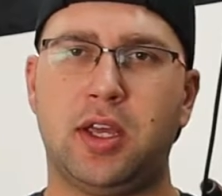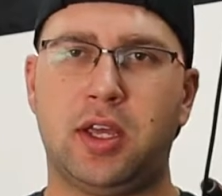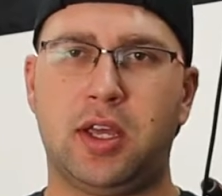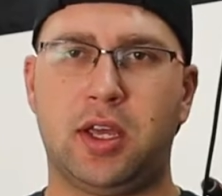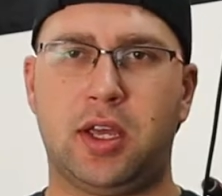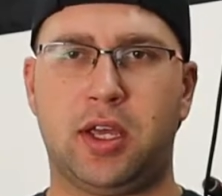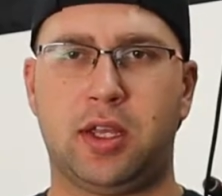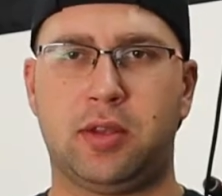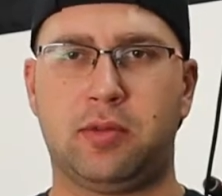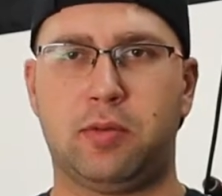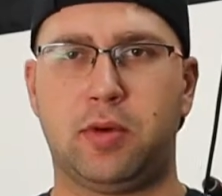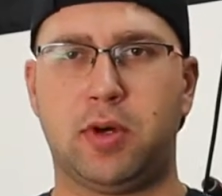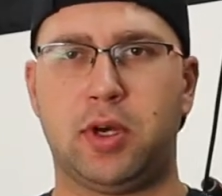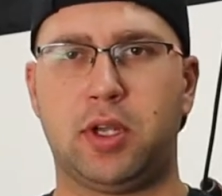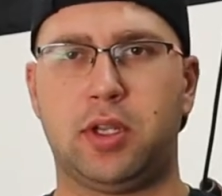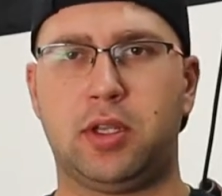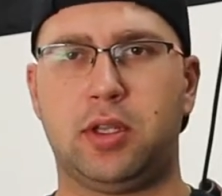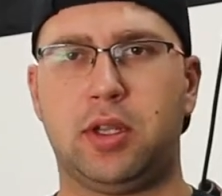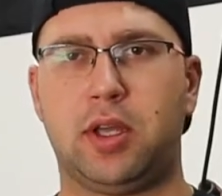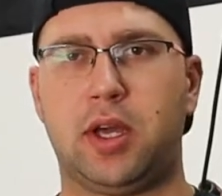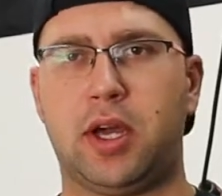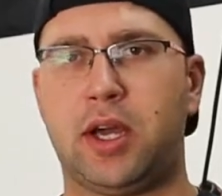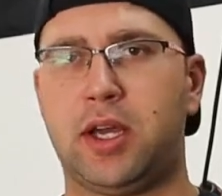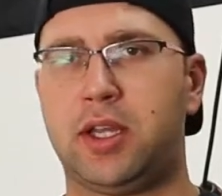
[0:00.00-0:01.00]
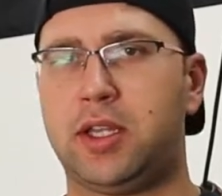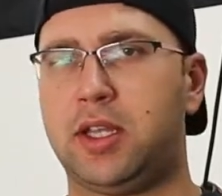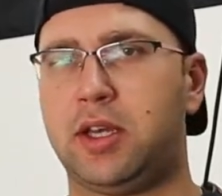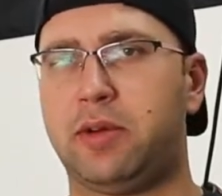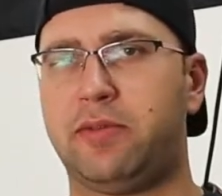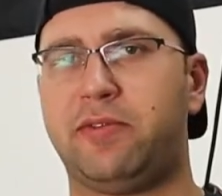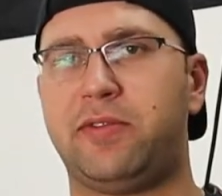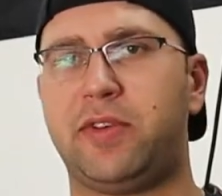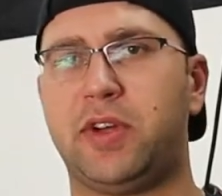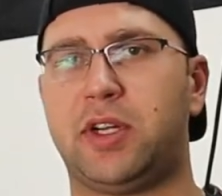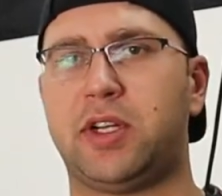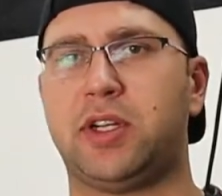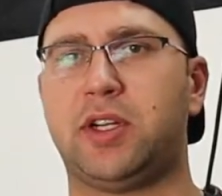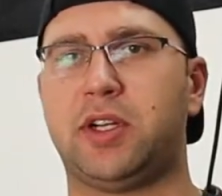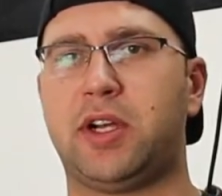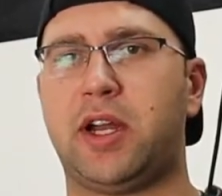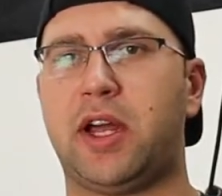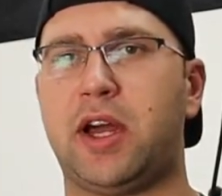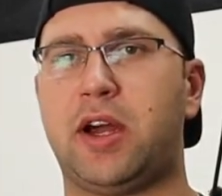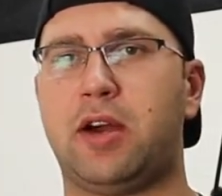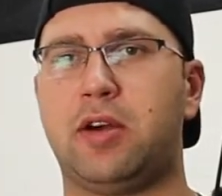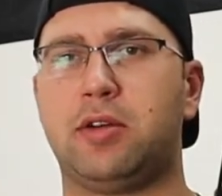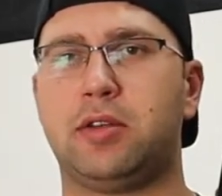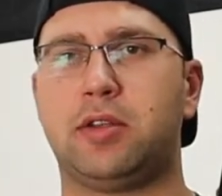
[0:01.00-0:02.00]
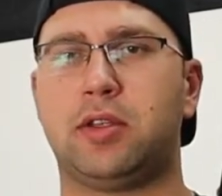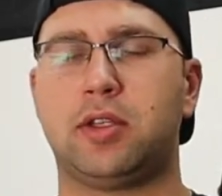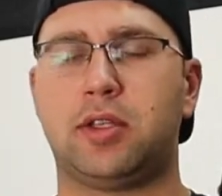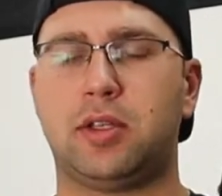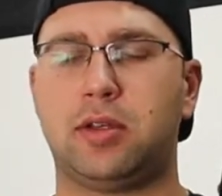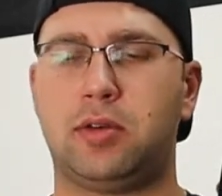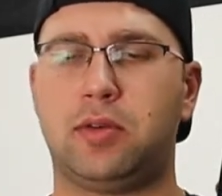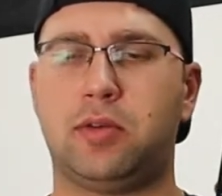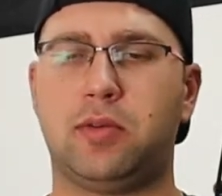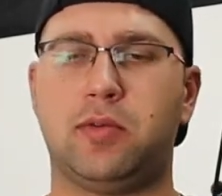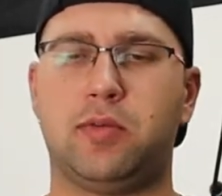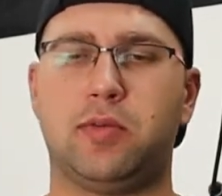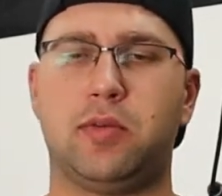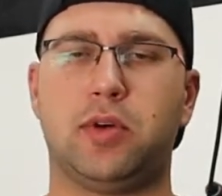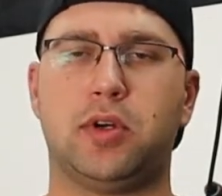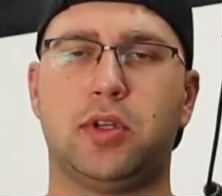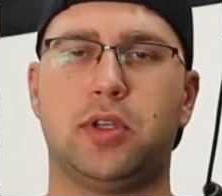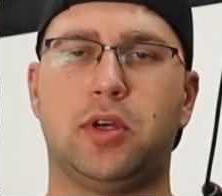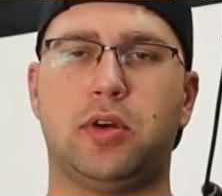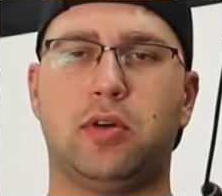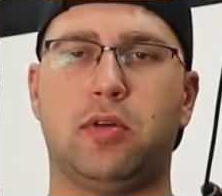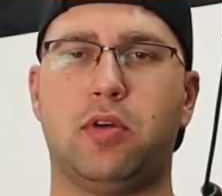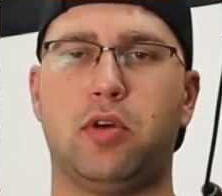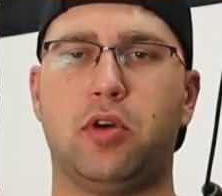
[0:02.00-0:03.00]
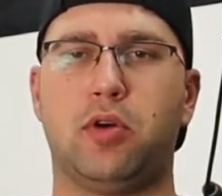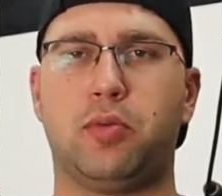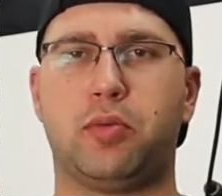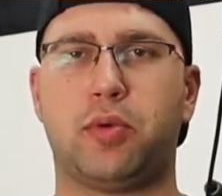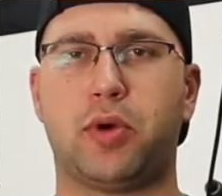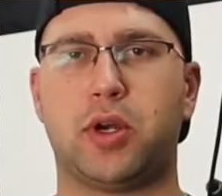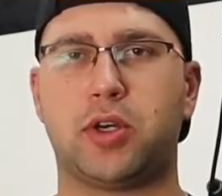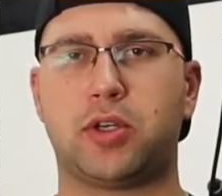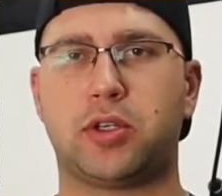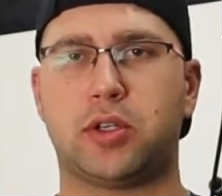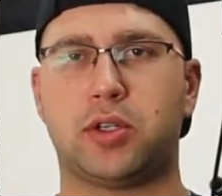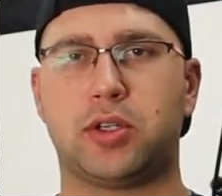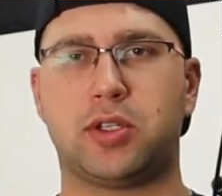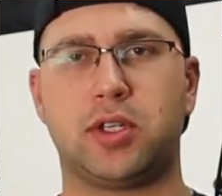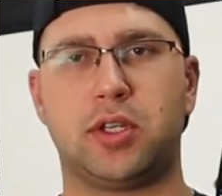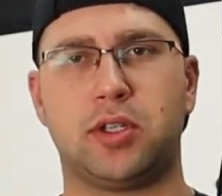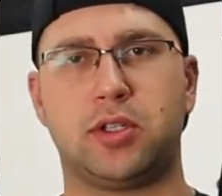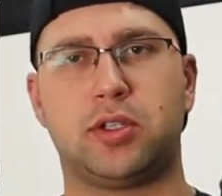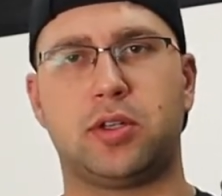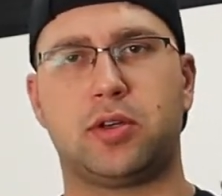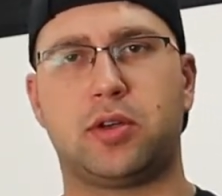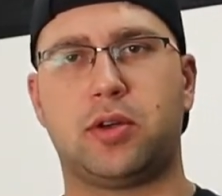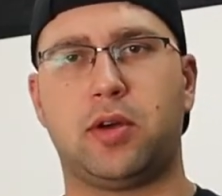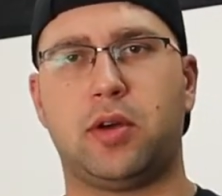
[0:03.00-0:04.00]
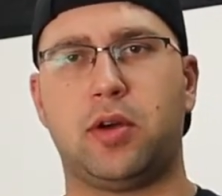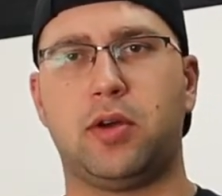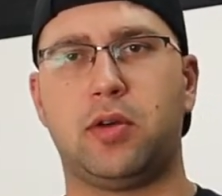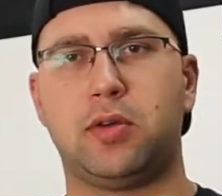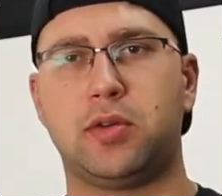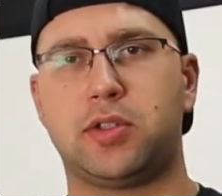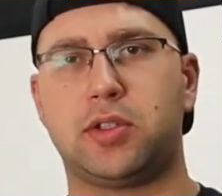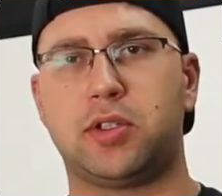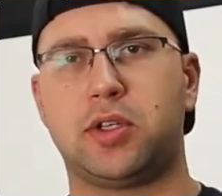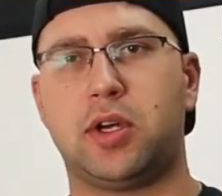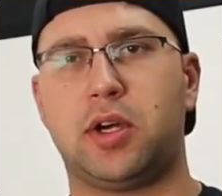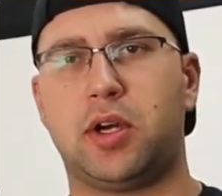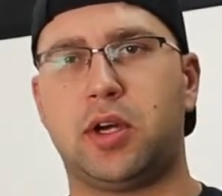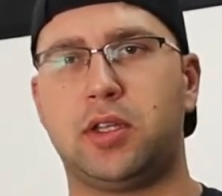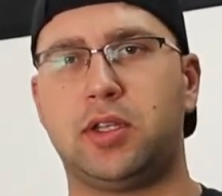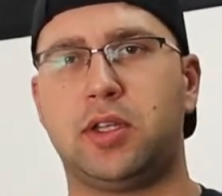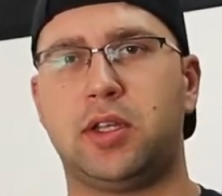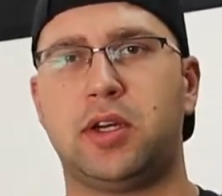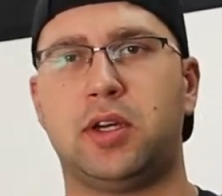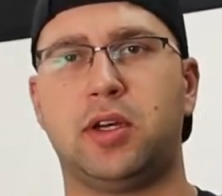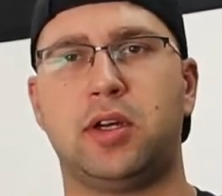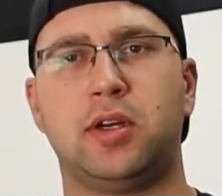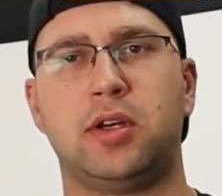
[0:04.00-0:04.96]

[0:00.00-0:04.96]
and what I ended up figuring out, where the oil pressure sensor goes on